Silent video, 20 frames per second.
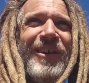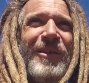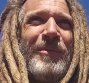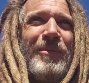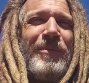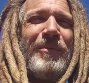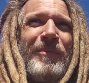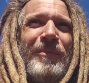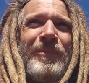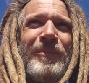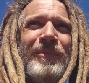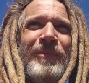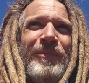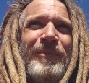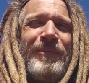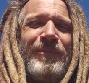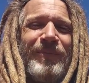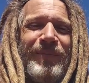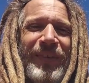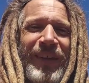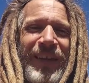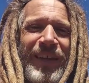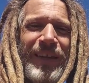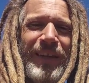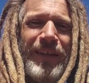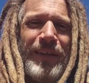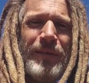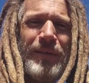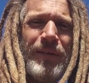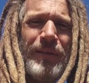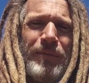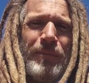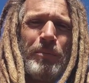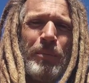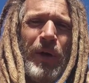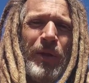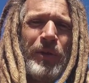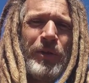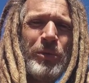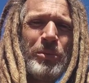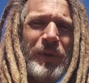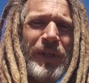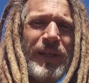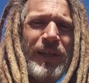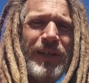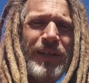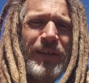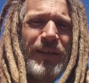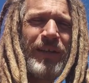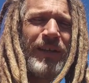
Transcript: um, it bothers me none.